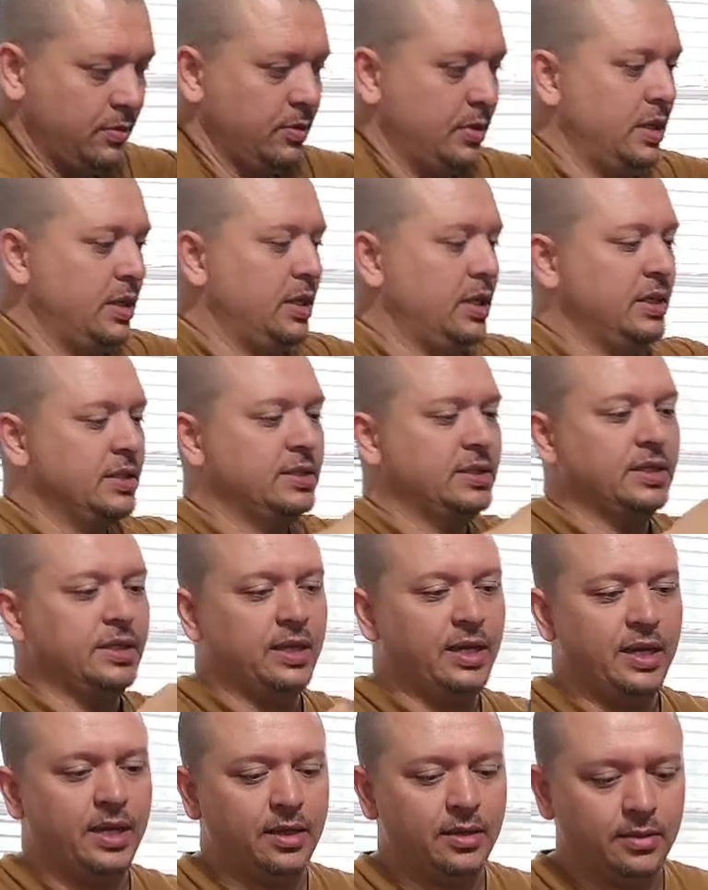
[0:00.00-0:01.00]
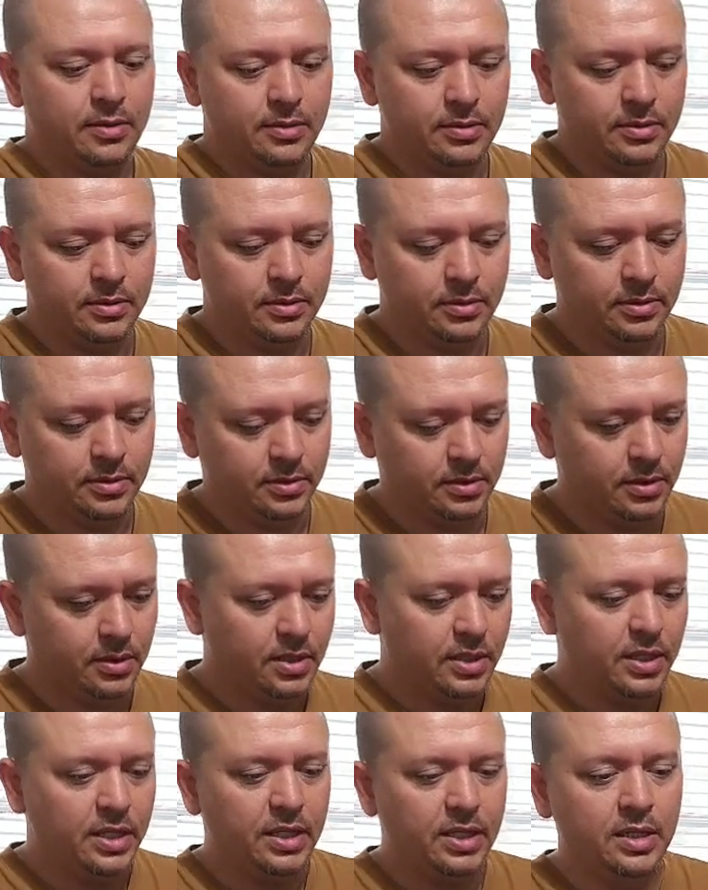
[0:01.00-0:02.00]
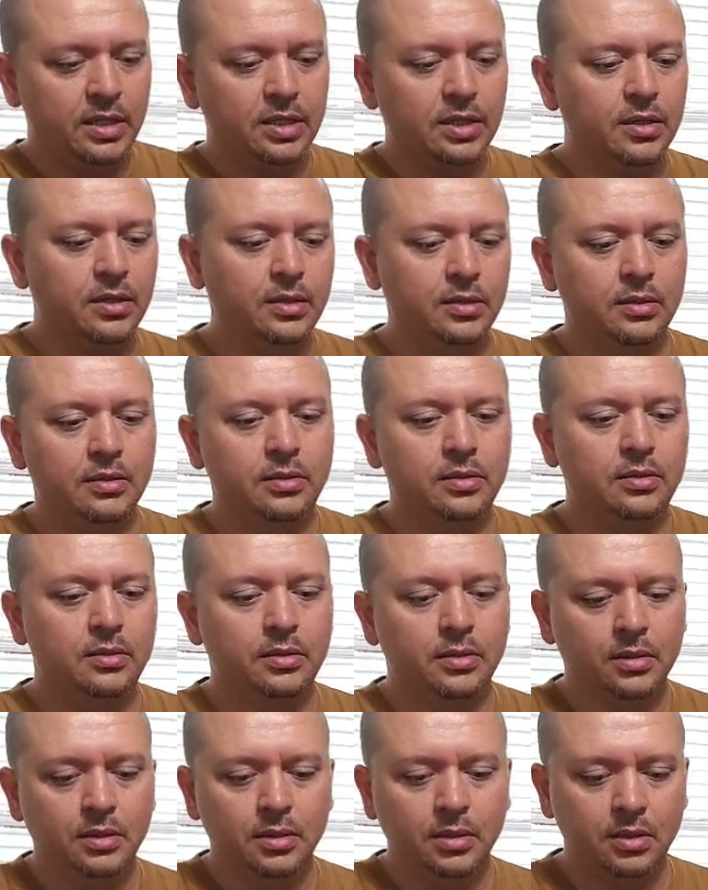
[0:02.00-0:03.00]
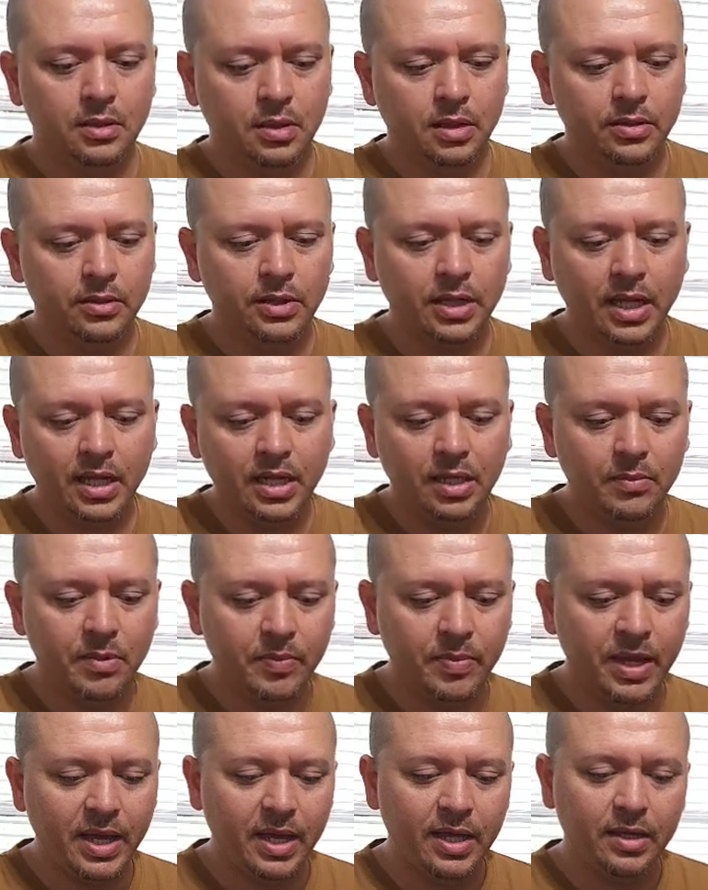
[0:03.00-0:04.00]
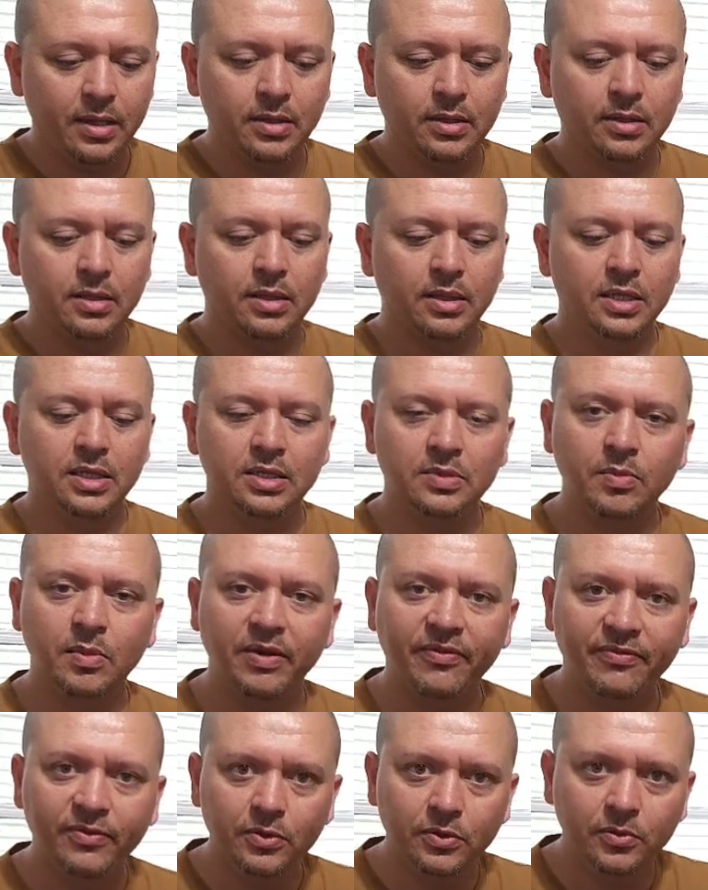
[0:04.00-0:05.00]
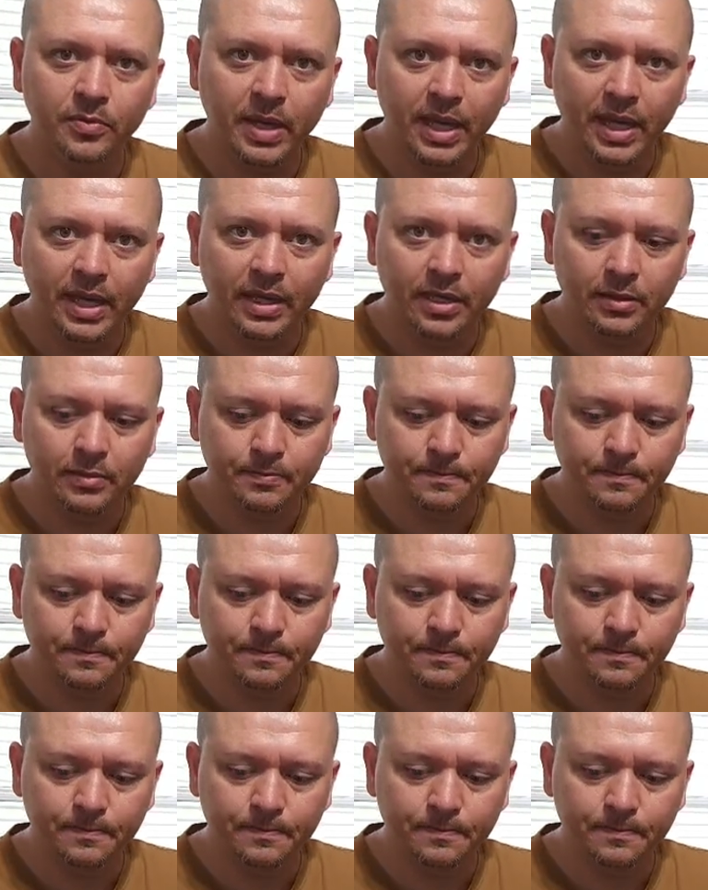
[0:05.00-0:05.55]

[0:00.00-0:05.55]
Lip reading: Right next to that, in another Dyneema bag, is my food bag.